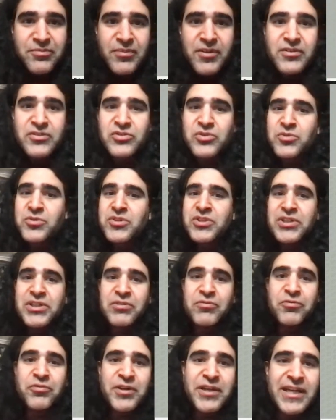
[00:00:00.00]
So turn
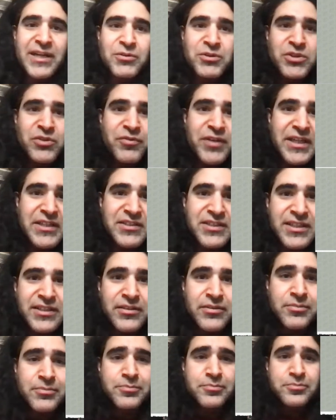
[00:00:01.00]
3 out of
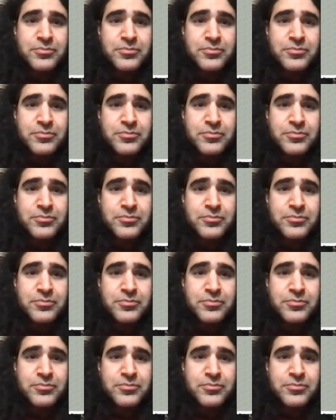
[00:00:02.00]
18.